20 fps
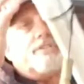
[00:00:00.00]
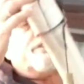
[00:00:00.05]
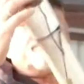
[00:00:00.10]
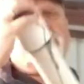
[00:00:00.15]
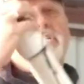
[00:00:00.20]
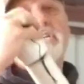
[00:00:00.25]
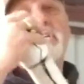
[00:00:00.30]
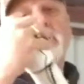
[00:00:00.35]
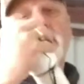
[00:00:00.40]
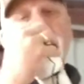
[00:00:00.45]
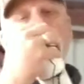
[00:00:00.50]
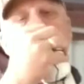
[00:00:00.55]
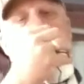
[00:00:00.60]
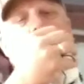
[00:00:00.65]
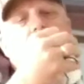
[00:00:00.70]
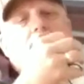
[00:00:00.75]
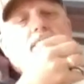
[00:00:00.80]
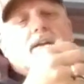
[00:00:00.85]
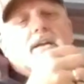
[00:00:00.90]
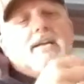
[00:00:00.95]
this uh,
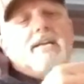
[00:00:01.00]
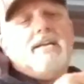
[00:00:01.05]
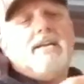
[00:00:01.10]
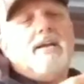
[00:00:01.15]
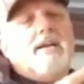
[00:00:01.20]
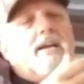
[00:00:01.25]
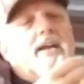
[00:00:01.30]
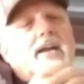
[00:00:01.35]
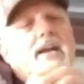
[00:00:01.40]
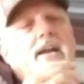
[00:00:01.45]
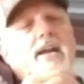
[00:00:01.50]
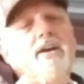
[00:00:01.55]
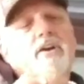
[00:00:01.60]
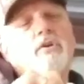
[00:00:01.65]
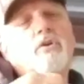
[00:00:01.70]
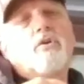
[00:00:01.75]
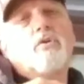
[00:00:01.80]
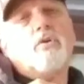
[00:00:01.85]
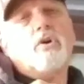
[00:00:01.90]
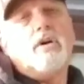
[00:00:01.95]

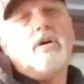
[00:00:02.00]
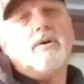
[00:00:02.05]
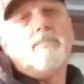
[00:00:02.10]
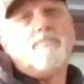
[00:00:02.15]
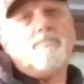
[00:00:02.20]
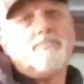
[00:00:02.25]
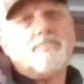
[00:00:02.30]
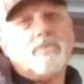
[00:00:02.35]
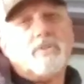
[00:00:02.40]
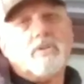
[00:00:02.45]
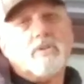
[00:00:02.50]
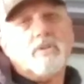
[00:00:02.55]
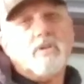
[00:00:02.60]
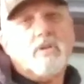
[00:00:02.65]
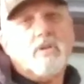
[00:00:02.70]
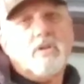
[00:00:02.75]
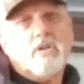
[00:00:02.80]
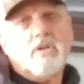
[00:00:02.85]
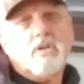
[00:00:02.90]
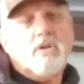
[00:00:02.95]
arrow um,
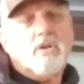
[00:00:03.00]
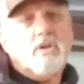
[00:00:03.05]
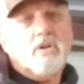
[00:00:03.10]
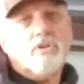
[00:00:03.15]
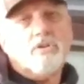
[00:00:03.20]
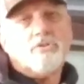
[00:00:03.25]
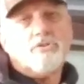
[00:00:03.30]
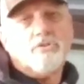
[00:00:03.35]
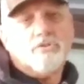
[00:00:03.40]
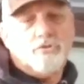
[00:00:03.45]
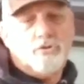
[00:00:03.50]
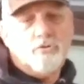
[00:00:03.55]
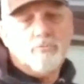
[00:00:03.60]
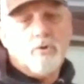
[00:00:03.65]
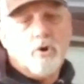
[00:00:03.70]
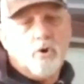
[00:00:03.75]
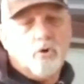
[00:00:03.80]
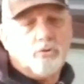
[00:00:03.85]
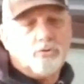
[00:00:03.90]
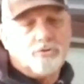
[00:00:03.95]

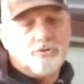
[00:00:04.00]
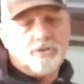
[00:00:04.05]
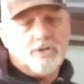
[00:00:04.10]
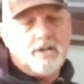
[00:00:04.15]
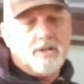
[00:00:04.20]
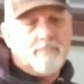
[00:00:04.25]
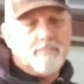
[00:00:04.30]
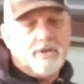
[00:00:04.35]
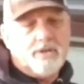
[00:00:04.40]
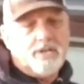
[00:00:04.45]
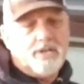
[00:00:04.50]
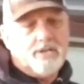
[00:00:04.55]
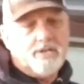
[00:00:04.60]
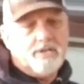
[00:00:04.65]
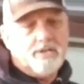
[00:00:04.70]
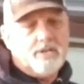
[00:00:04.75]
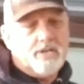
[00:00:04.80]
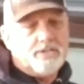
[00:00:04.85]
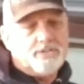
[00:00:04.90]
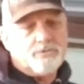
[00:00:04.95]
tube holder that I
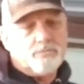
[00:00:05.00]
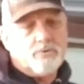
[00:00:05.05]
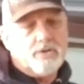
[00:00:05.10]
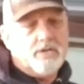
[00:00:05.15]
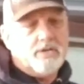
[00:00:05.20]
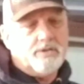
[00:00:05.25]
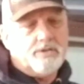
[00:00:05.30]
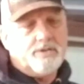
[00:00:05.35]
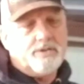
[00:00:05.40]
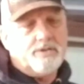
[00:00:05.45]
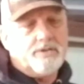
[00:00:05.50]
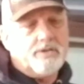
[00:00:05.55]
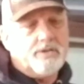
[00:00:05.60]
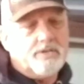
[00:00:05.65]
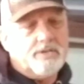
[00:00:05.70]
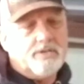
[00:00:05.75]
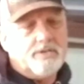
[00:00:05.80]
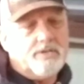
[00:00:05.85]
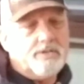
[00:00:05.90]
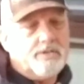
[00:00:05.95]
made as well
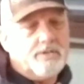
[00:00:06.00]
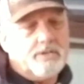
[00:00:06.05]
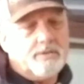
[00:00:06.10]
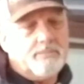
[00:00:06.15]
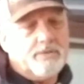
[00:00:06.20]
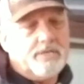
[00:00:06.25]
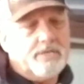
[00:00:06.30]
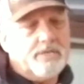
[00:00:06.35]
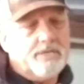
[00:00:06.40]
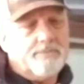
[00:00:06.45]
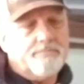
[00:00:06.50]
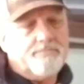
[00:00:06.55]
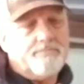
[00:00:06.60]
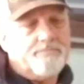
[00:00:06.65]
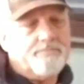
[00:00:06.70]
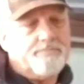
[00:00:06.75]
here uh, in a minute.